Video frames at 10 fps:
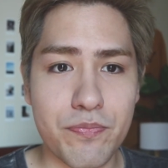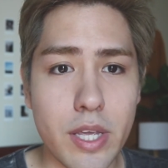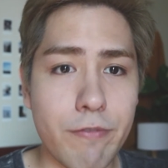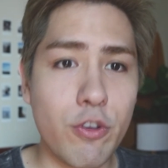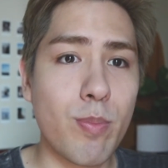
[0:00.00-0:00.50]

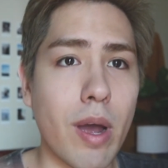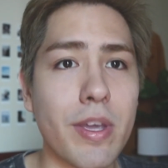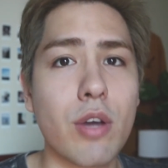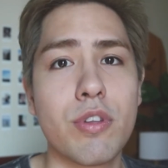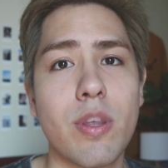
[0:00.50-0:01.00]
If you
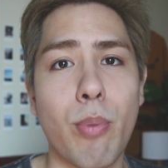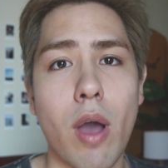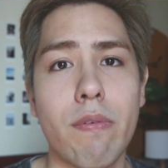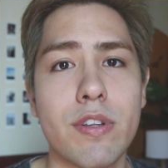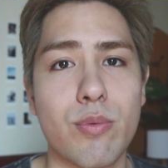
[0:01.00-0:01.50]
probably go to the
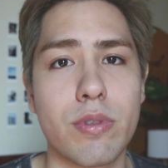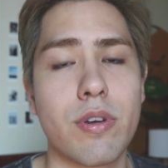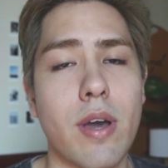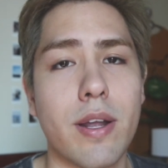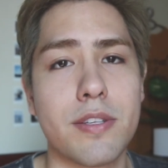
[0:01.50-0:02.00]
province where they're
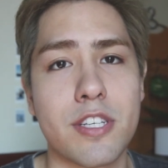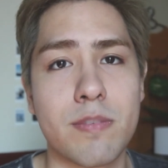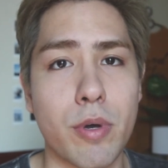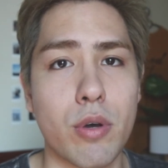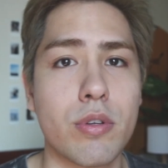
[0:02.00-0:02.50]
not as
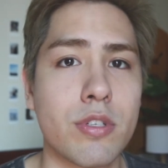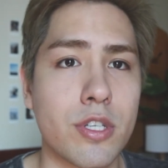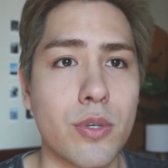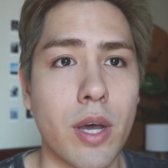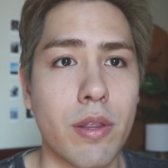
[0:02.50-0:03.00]
exposed
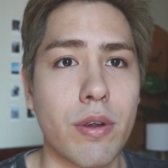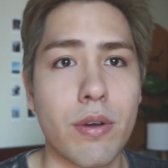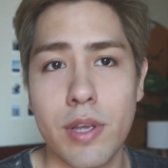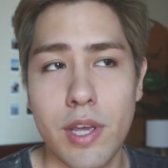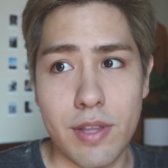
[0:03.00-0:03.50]
to
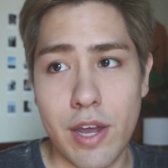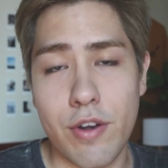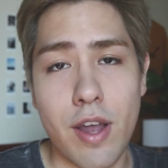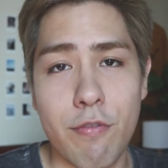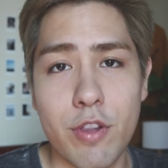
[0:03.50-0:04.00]
other that
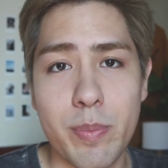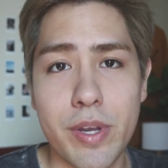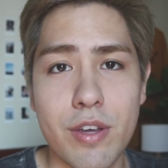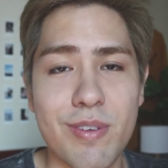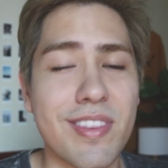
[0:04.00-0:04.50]
are not
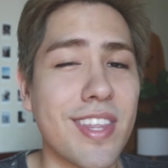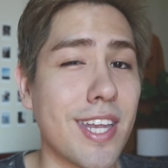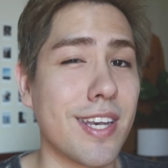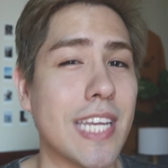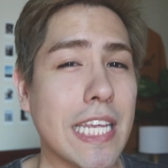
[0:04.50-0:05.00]
Filipino,
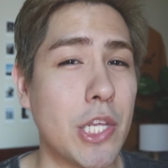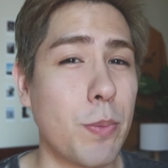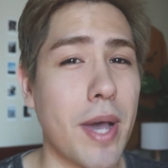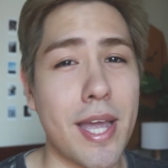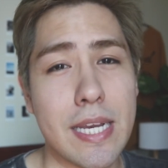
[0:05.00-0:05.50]
then you
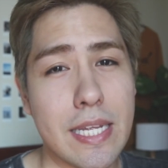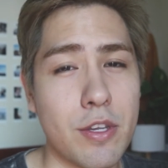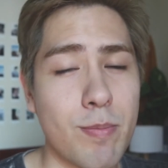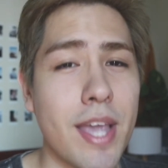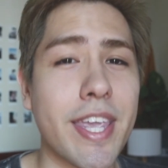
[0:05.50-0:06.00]
might
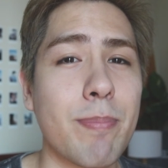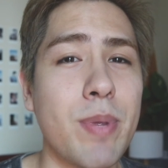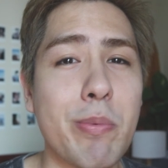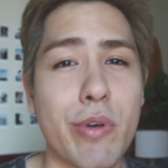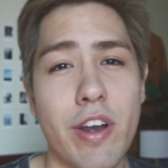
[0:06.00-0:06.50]
get
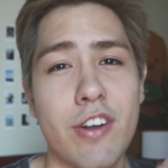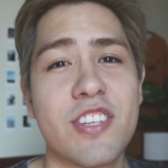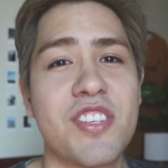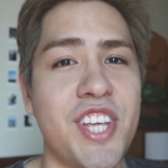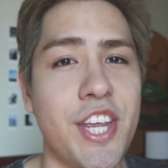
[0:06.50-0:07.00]
people that are
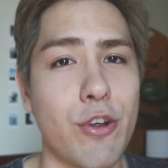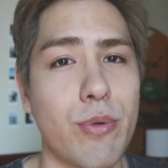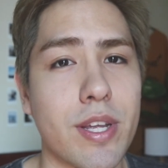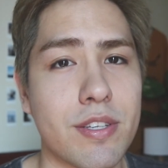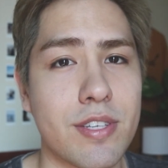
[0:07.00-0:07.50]
just
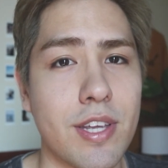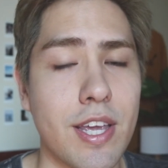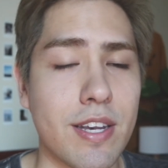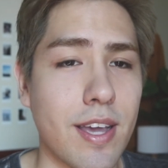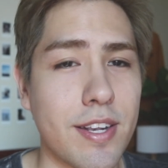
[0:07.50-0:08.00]
curious,
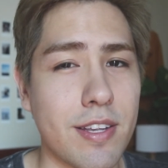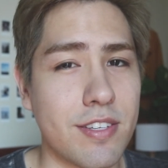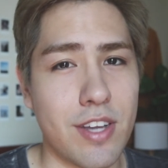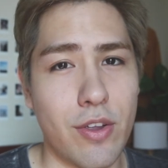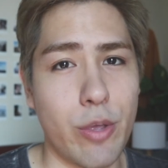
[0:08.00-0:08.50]
not
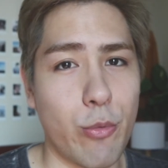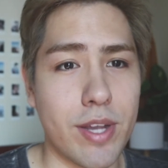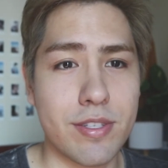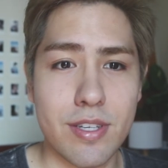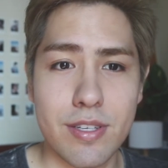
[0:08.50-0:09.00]
necessarily
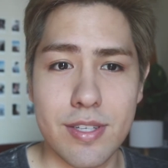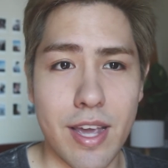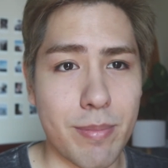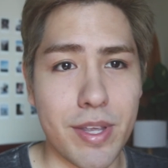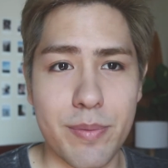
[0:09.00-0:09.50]
racist.
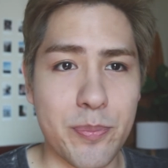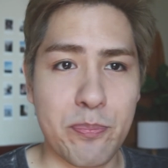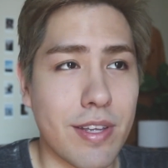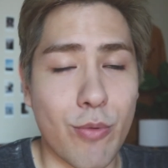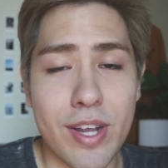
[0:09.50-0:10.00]
I mean,
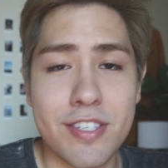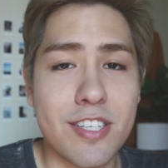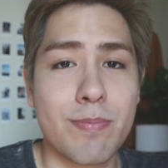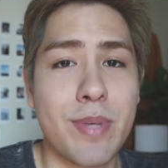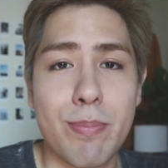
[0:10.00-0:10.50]

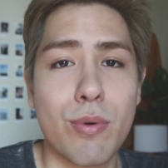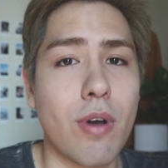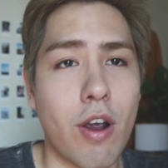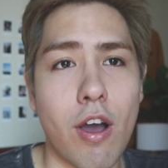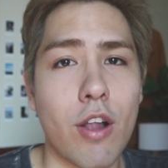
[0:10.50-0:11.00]
racist people
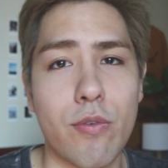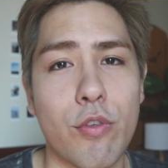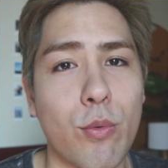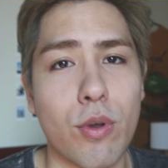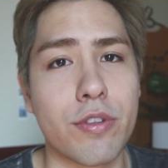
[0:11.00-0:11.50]
are all over
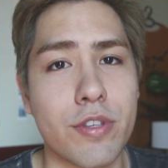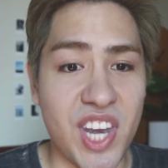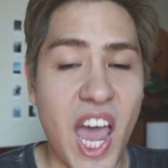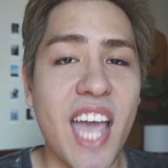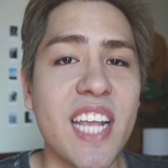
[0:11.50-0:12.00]
the world.
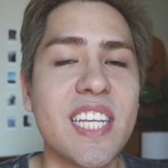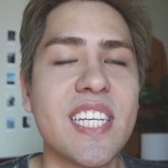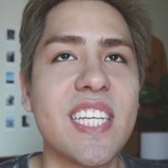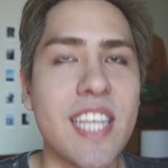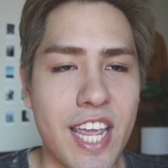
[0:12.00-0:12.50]

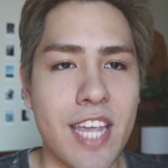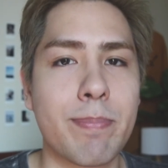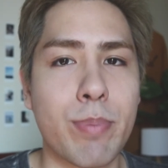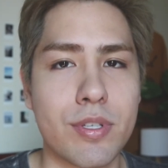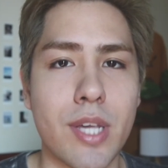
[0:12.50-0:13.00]

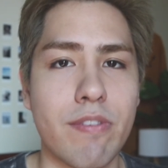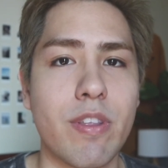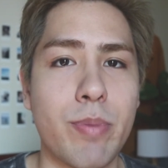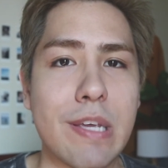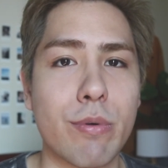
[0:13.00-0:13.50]
98% of
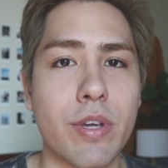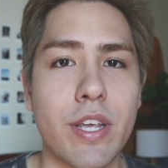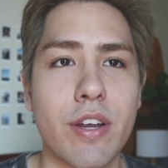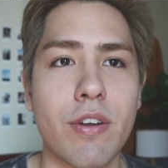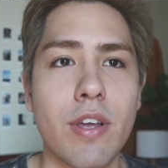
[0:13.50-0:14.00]
the people
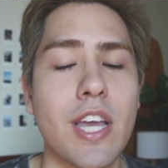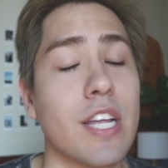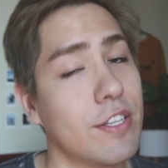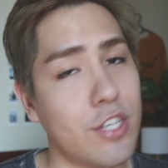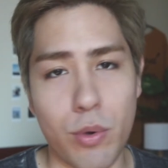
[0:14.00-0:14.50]
here
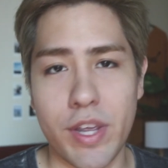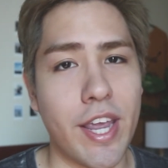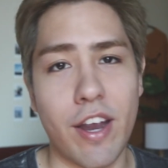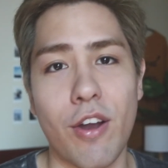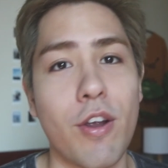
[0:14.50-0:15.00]
don't
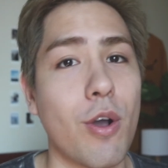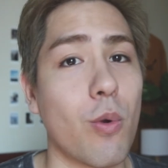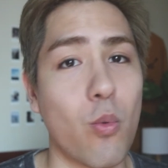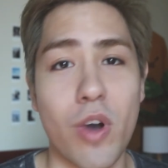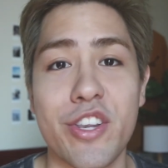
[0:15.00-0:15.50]
care
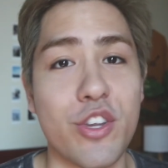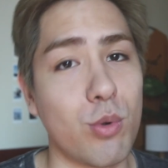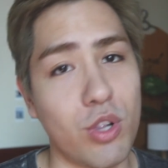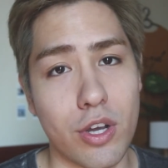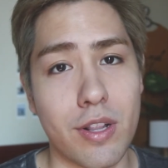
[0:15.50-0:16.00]
what you
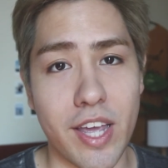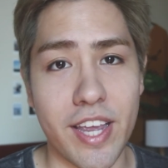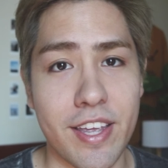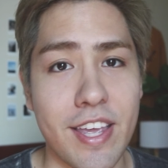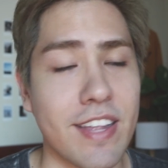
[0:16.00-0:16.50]
look
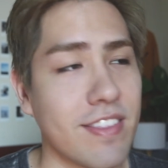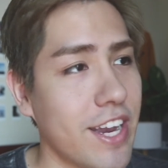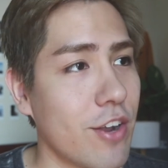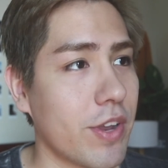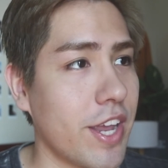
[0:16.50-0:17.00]
like.
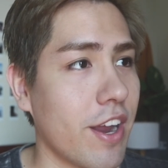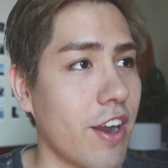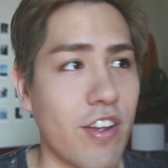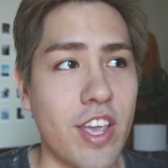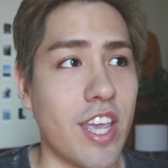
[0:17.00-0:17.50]
They don't
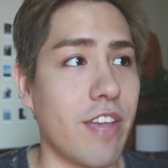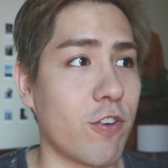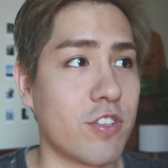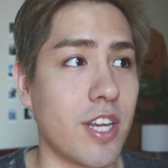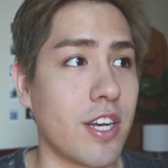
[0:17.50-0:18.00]
care if
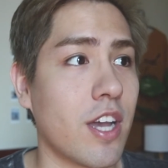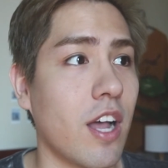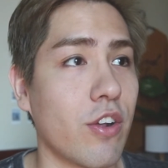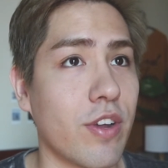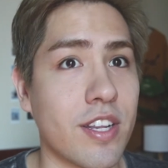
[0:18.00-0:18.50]
your skin
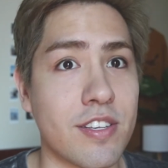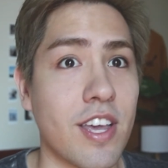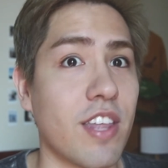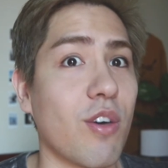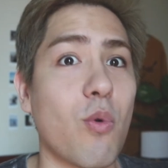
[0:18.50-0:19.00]
color is
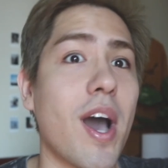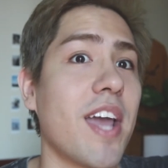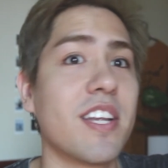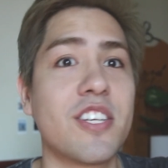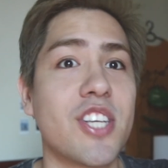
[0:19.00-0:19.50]
the
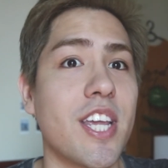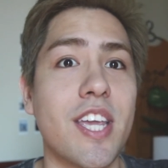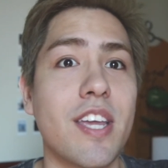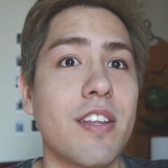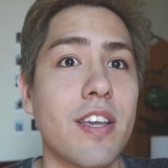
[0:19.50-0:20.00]
whitest
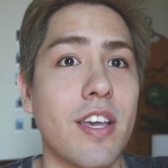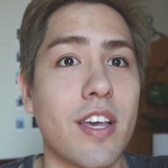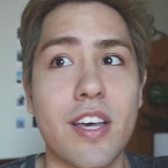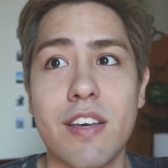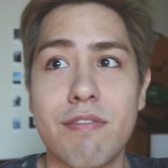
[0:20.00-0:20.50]
shade
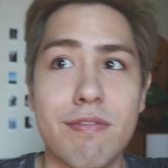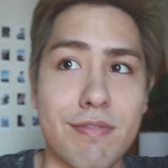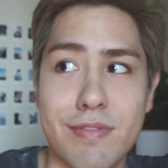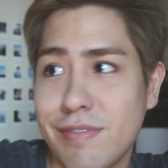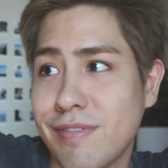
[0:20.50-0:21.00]
of
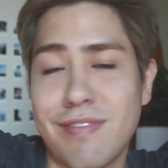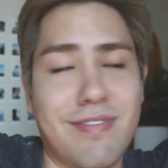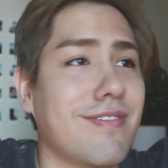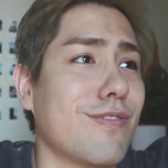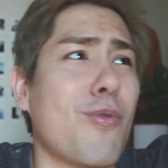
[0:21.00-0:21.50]

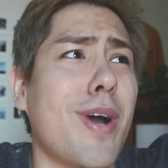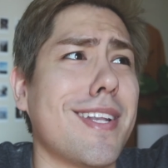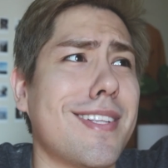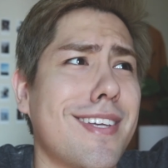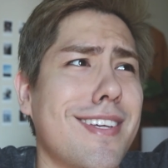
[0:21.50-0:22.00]

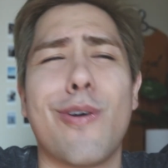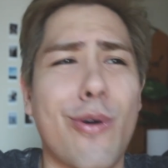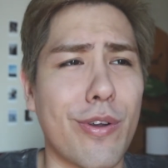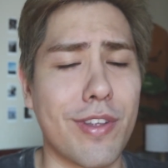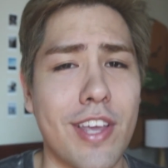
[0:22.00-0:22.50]
white
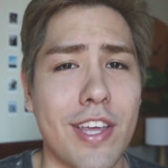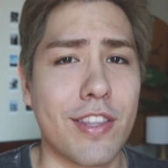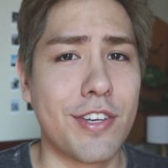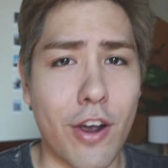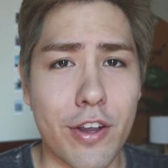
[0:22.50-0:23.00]
or
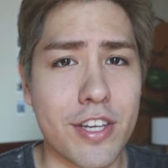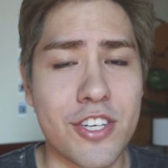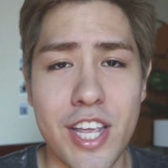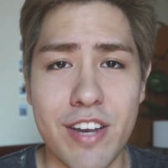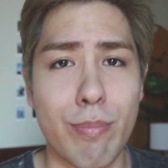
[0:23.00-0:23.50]
the darkest
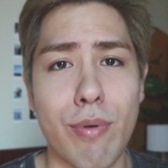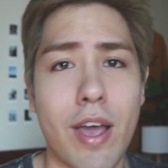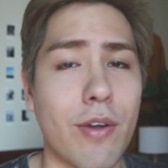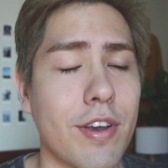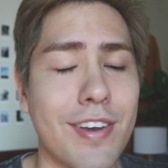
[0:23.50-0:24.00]
shade of
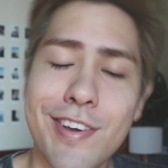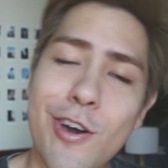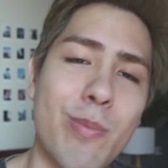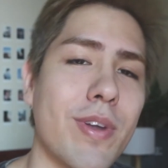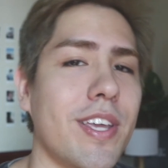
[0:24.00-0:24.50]
brown.
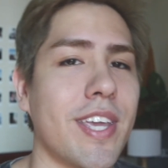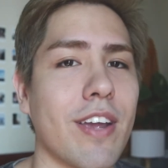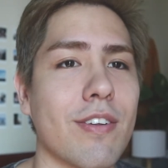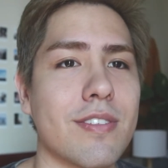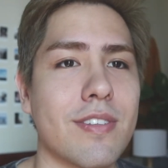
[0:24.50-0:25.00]
Nobody
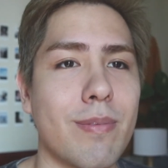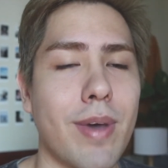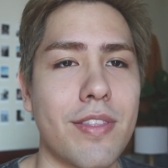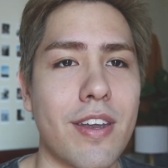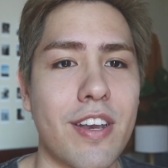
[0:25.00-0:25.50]
cares
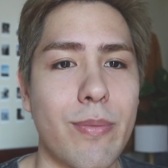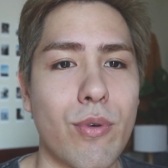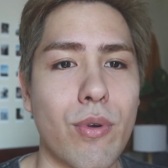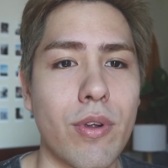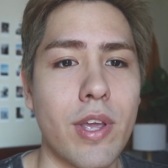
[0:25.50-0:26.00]
about that
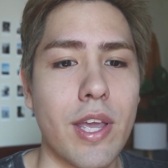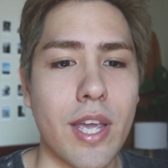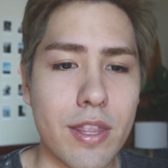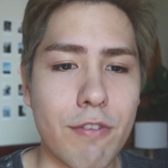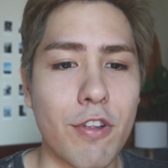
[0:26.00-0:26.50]
anymore.
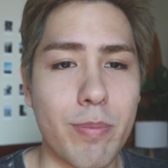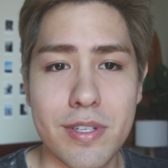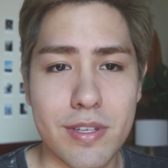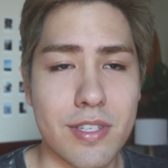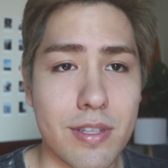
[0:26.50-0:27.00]
In the
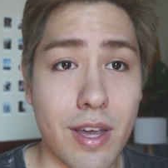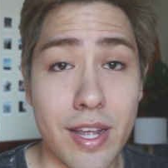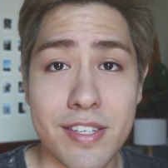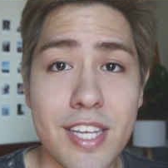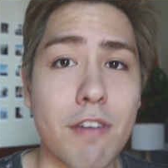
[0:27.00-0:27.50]
Philippines
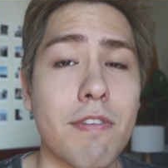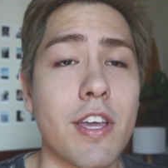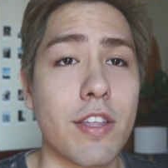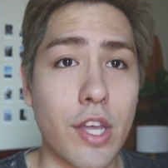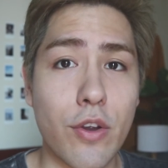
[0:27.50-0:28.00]
itself,
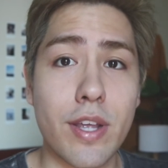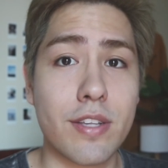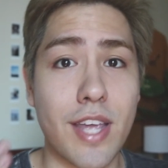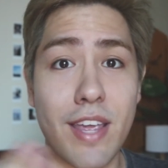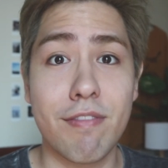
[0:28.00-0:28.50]
there
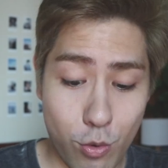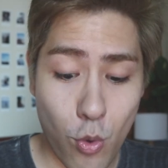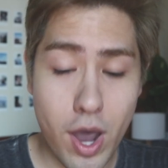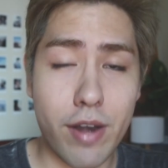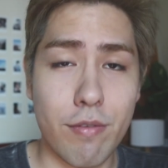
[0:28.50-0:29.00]
is a
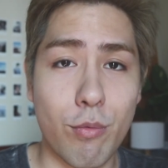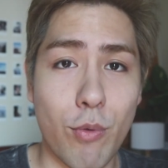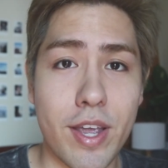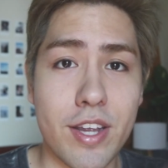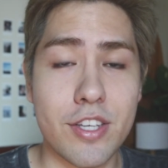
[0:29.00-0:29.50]
wide
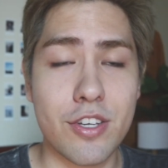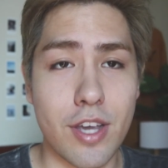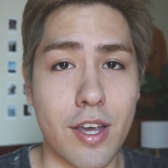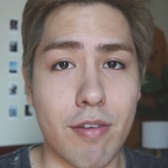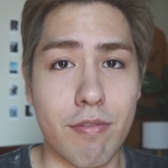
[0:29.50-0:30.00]
range
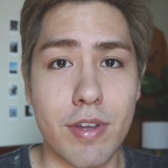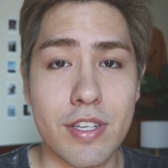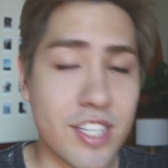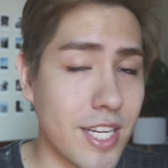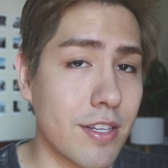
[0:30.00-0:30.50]
of
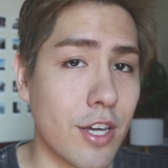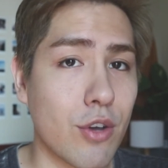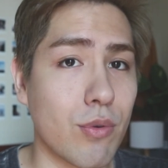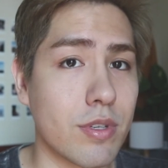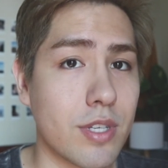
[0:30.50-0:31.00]
skin
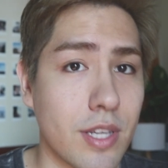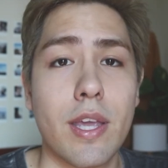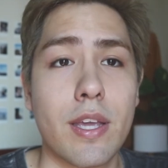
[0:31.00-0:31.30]
tones.